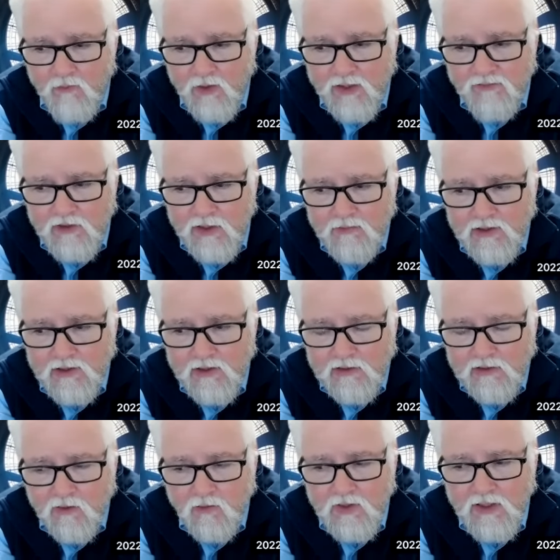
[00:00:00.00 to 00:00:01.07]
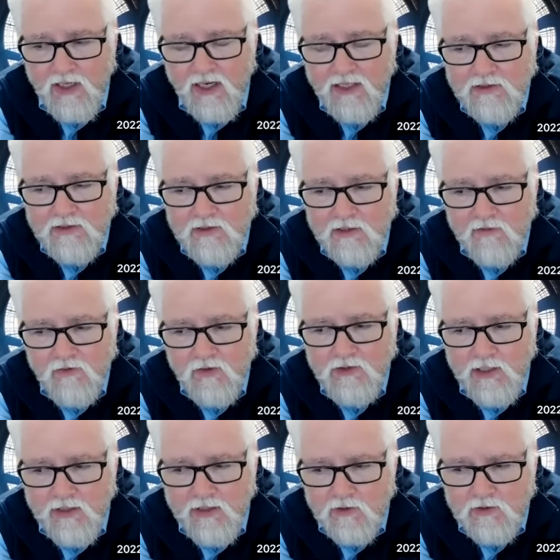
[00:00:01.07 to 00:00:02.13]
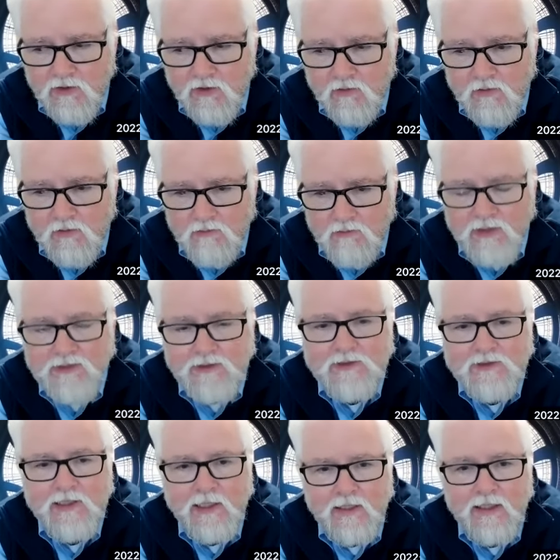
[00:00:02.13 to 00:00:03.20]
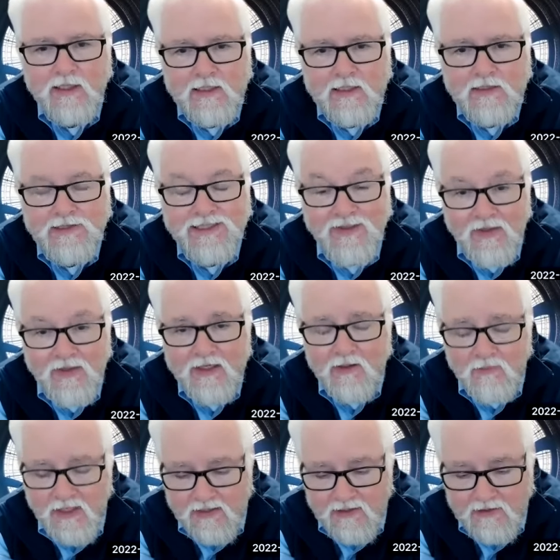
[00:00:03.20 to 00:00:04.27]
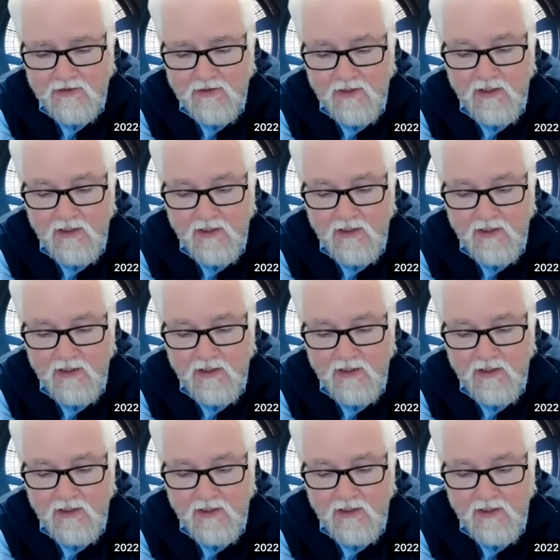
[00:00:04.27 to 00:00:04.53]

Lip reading: what I've come to realize is that if you take the term business analytics and think about it,